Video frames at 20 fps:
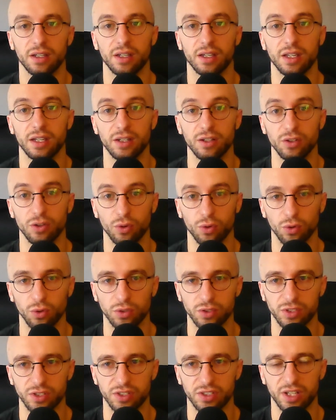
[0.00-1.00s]

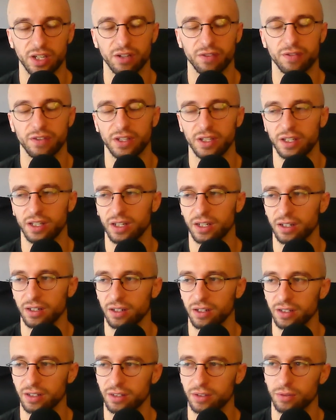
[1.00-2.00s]
indoors instead of thinking
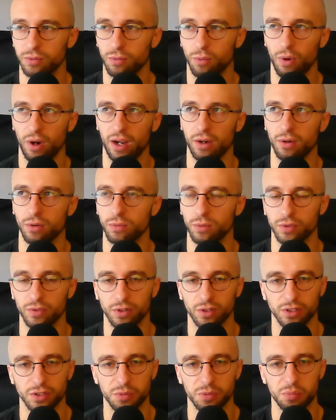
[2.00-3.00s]
like wow we've
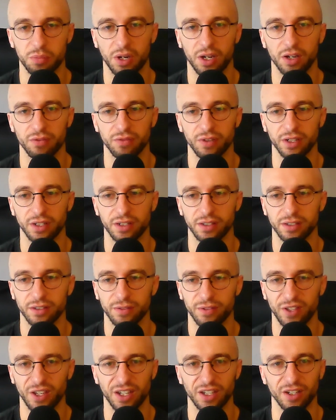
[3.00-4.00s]
got this perfect
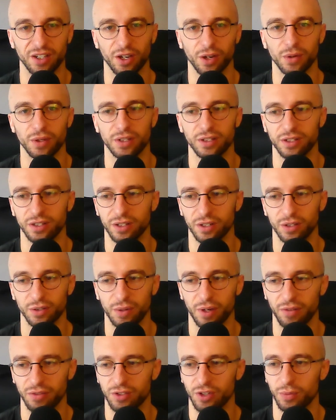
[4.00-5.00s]
thing going you know we
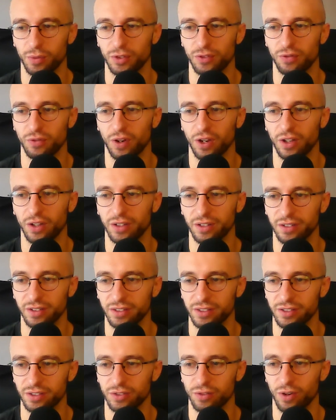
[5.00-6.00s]
have so much fun and
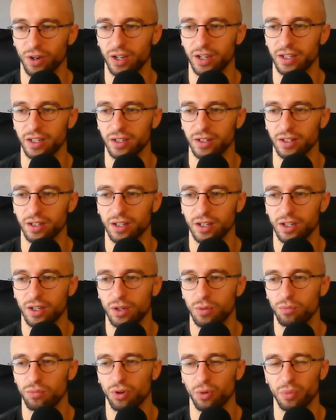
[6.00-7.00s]
this is great and
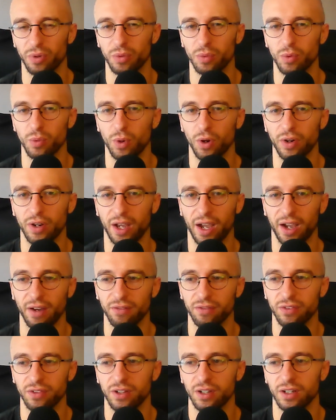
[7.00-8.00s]
probably we won't
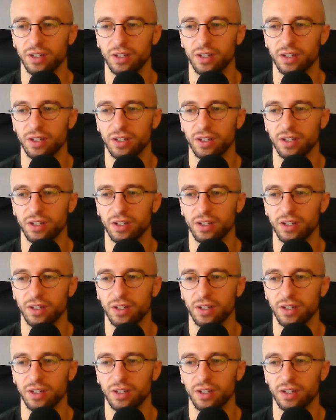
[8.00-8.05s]
have